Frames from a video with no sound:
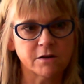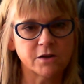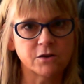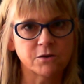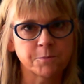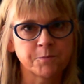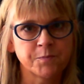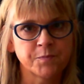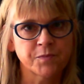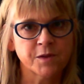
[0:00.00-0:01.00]
You
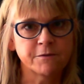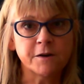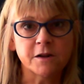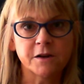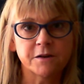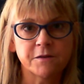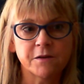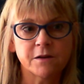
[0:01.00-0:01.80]
follow